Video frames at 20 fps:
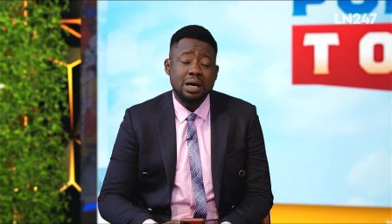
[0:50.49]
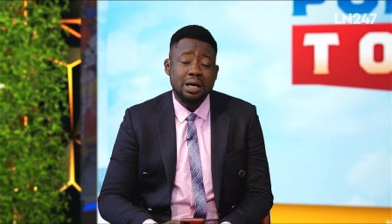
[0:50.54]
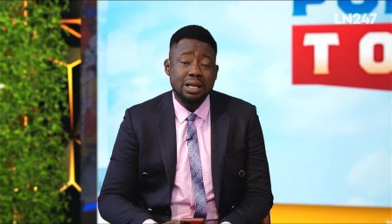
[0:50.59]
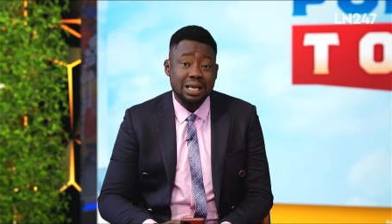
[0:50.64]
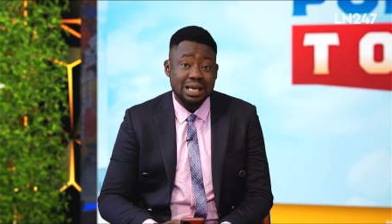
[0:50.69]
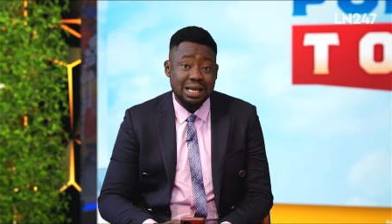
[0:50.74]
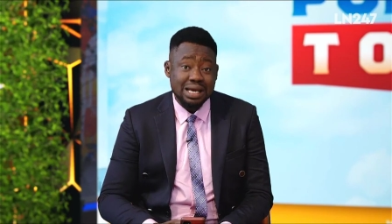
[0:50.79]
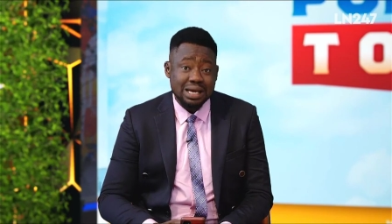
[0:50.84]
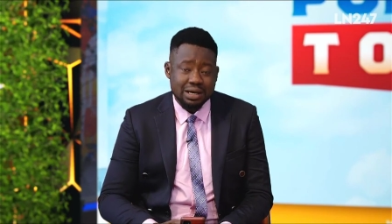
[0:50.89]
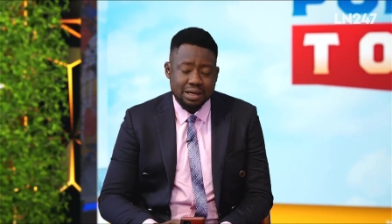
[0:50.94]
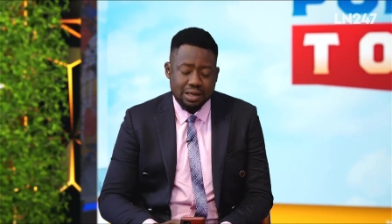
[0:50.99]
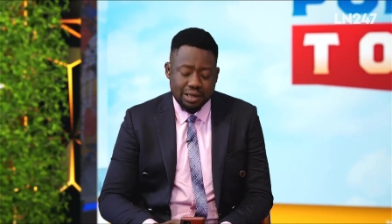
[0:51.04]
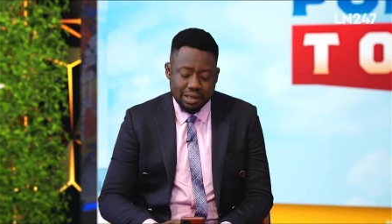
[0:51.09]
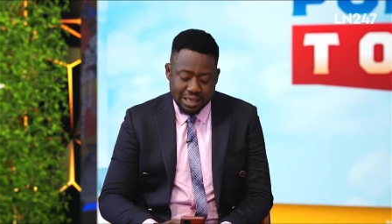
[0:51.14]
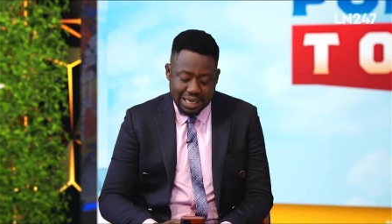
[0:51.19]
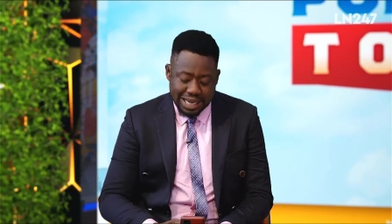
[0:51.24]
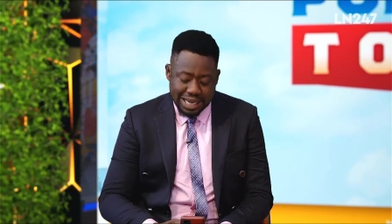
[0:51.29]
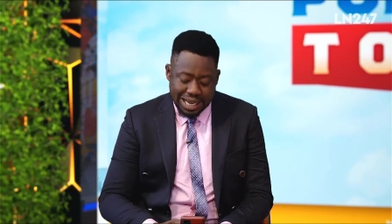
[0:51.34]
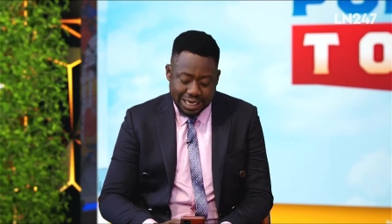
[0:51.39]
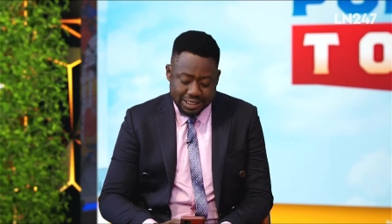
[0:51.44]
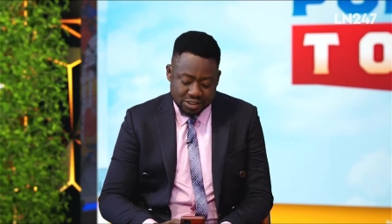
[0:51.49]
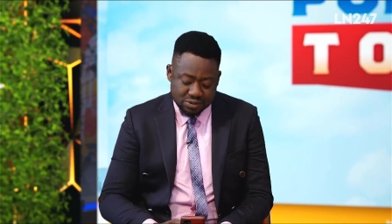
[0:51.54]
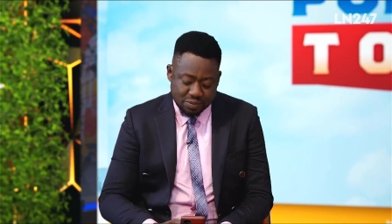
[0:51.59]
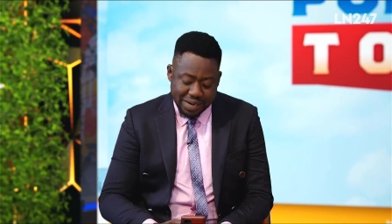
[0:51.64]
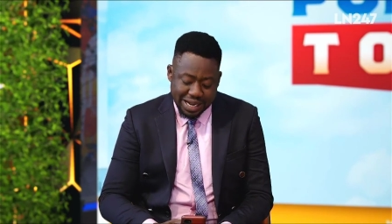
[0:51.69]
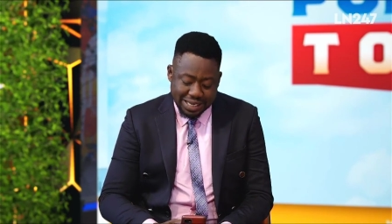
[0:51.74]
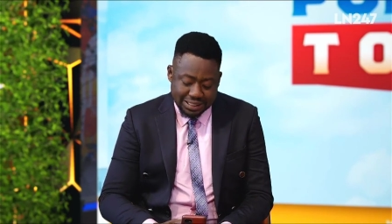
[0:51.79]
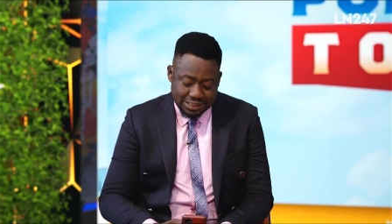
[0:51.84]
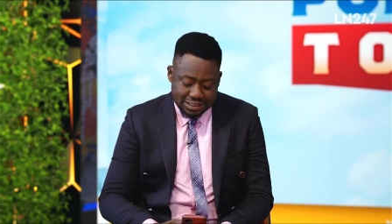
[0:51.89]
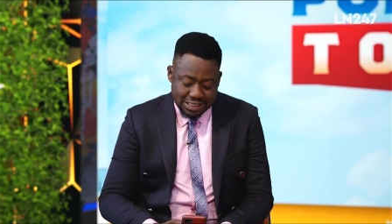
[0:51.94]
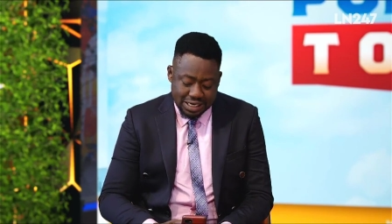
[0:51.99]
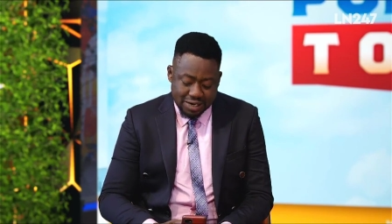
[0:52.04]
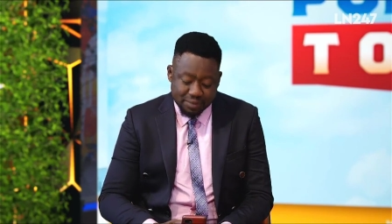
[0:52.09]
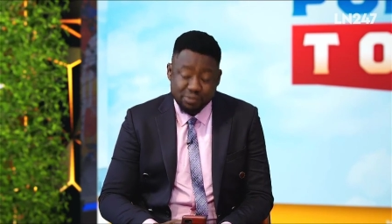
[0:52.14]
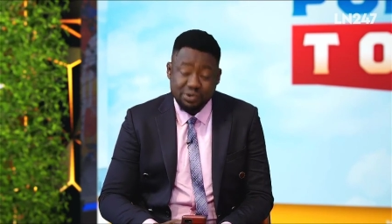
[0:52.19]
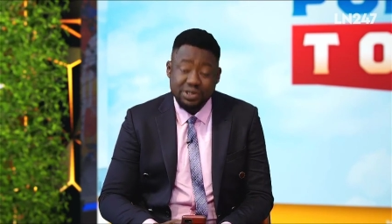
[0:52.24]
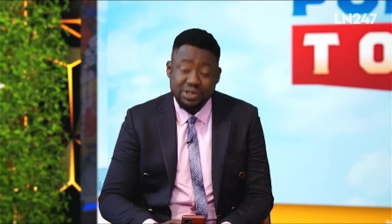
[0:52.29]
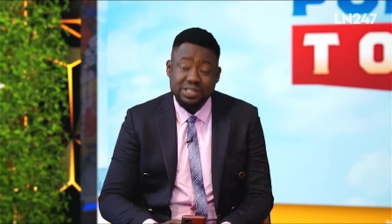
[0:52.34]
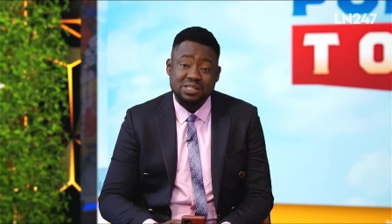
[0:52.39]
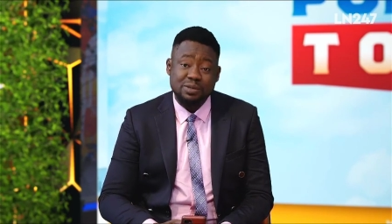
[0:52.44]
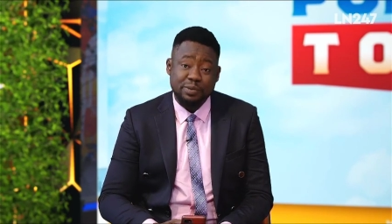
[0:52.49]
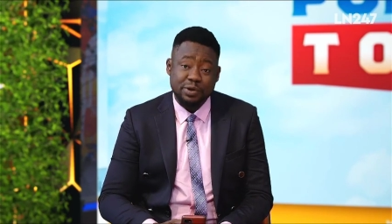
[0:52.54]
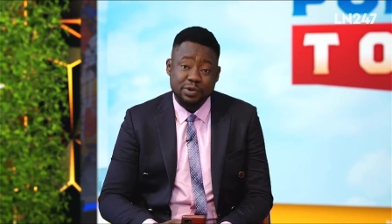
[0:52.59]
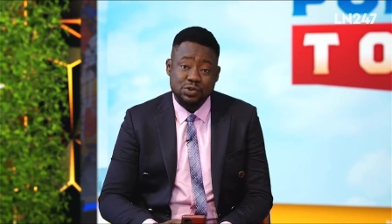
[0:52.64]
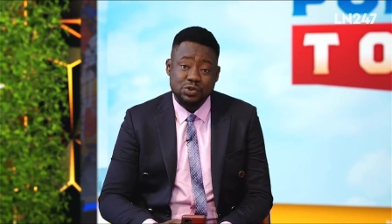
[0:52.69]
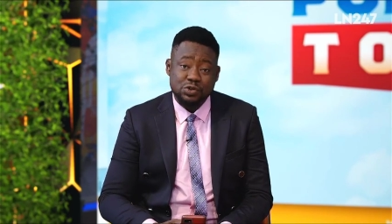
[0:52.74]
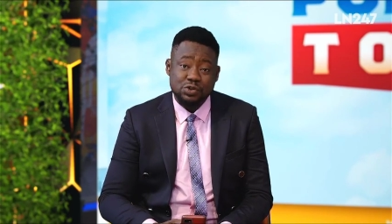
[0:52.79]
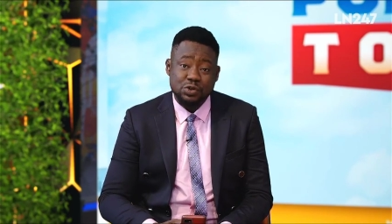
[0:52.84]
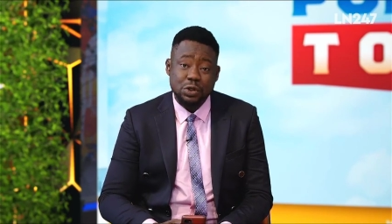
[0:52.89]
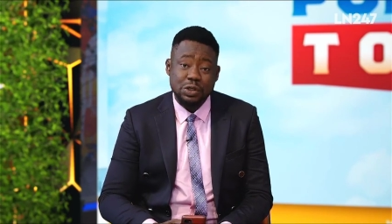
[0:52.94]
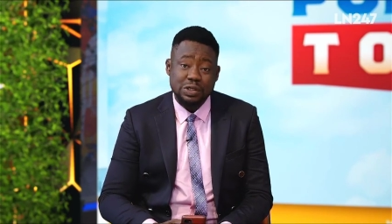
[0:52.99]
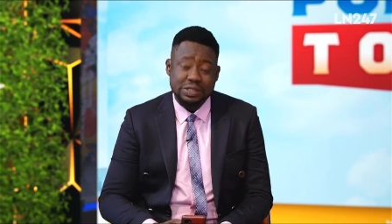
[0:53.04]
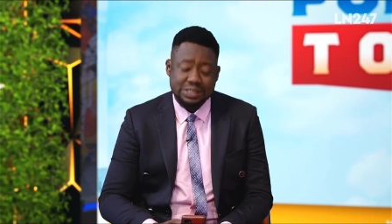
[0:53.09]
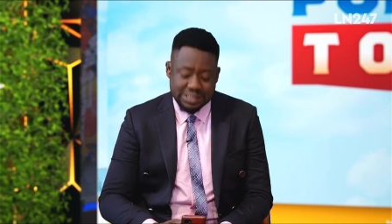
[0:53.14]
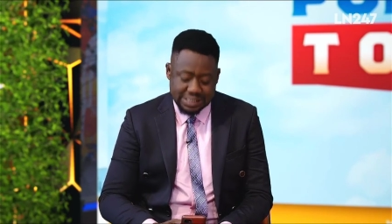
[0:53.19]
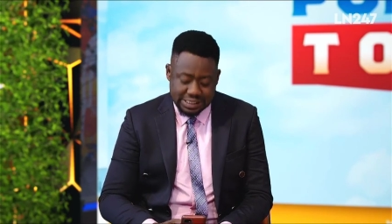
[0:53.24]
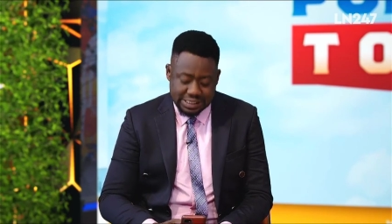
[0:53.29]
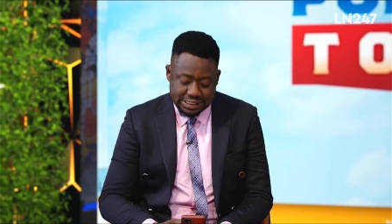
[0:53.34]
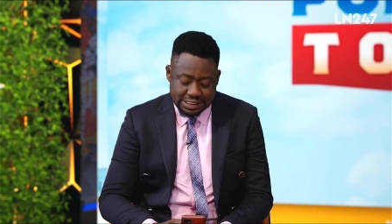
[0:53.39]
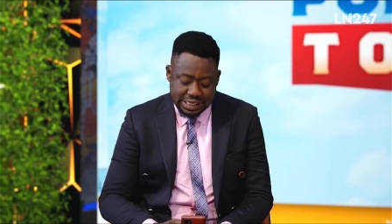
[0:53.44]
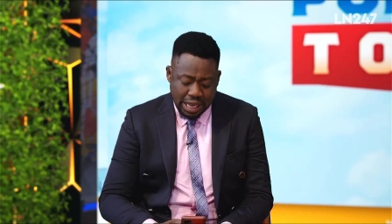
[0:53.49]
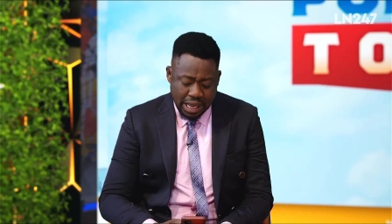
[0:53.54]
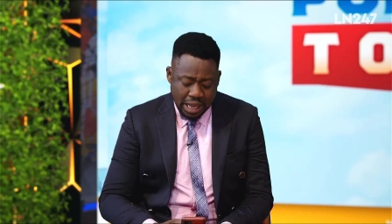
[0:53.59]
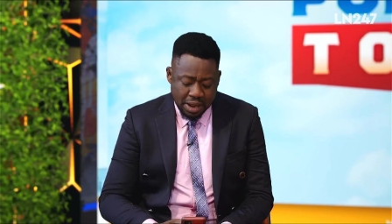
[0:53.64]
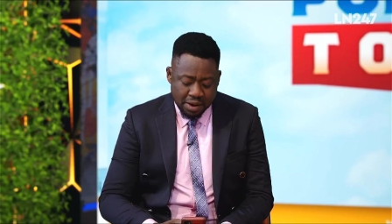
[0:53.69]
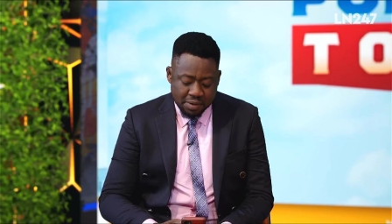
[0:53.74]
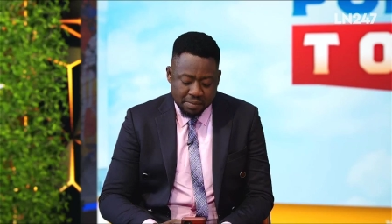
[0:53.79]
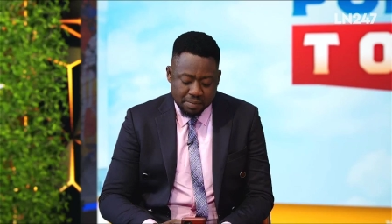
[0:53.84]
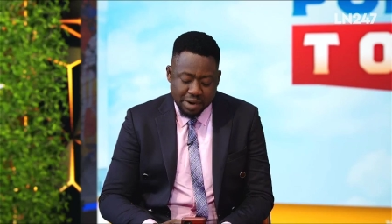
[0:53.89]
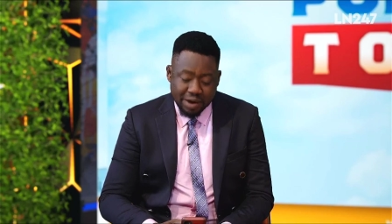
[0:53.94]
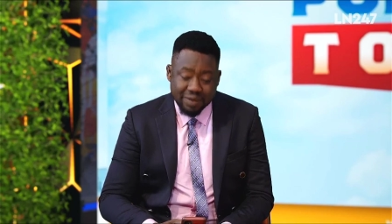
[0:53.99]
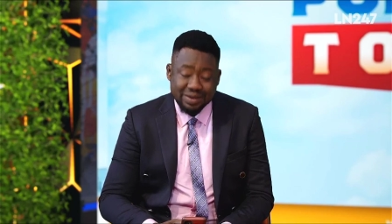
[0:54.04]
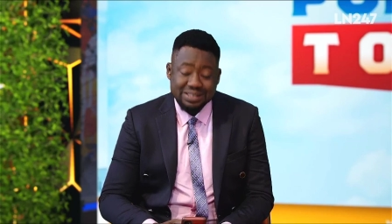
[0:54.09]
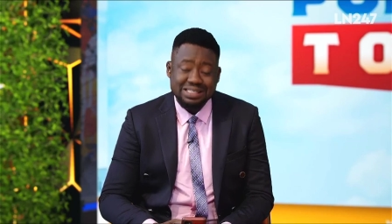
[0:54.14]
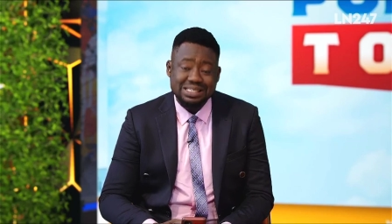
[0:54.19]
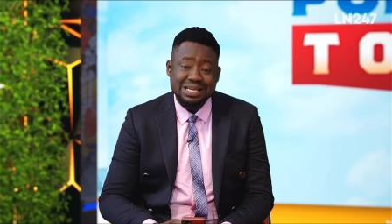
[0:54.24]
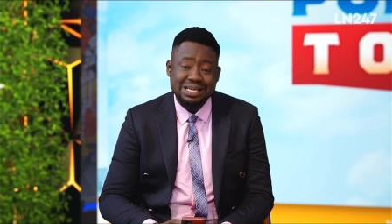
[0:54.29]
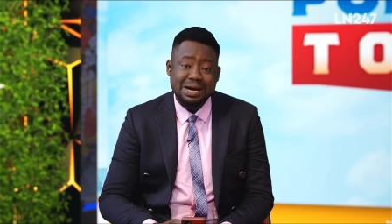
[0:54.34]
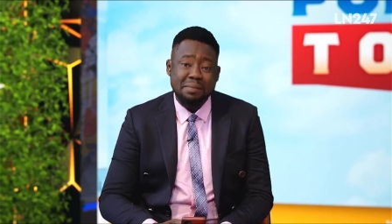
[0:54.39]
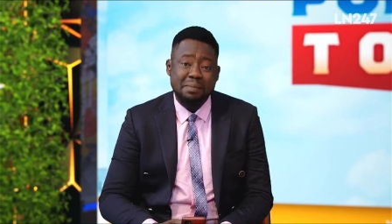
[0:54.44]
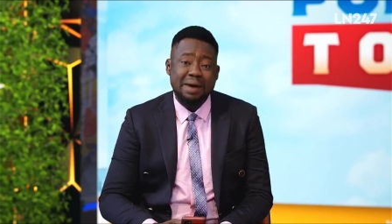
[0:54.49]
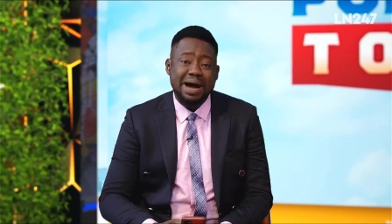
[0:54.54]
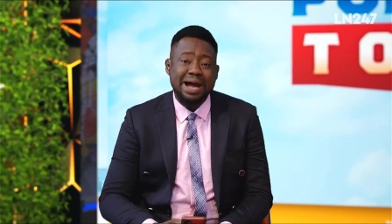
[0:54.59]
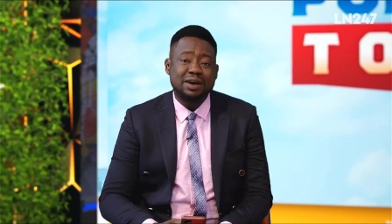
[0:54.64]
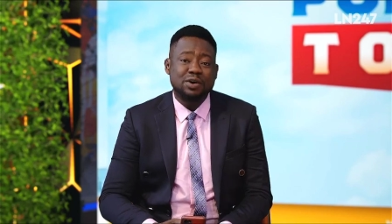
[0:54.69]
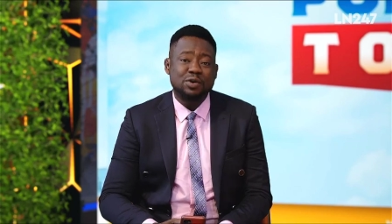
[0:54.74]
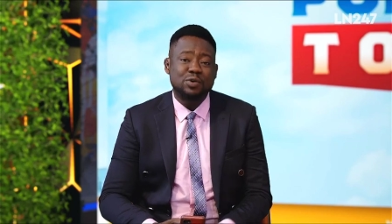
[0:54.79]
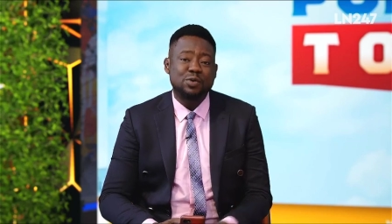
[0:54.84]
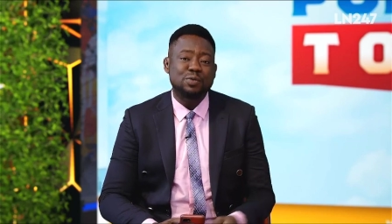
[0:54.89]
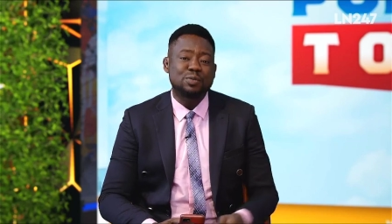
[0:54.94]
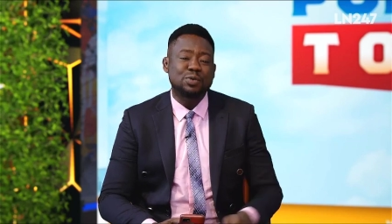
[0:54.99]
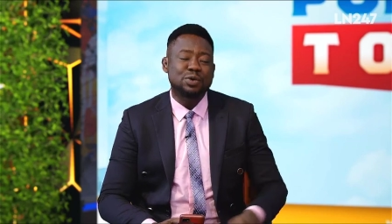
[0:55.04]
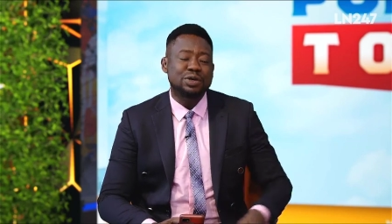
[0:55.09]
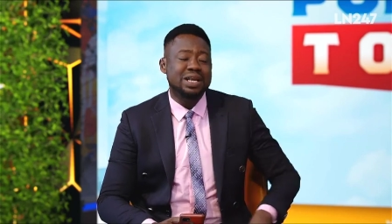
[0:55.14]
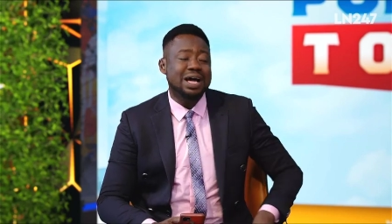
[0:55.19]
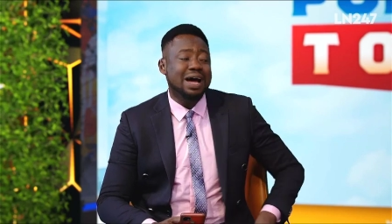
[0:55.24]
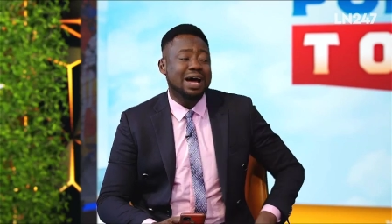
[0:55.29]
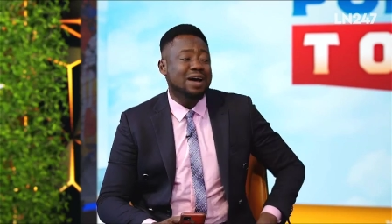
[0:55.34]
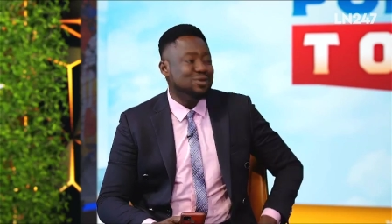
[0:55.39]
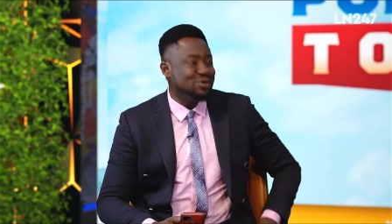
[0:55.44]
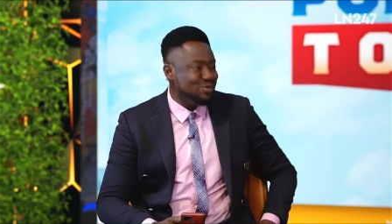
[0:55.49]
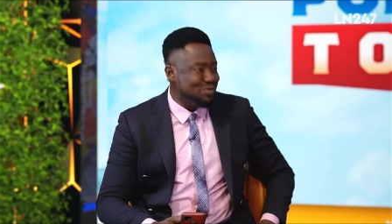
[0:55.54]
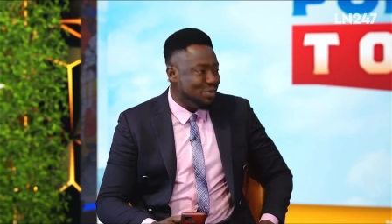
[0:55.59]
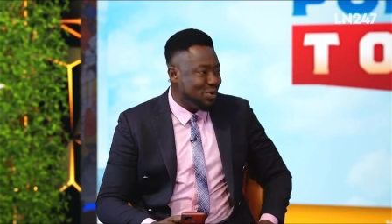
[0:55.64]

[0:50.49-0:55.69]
a legal expert, uh, principal solicitor, barrister Mike Umona.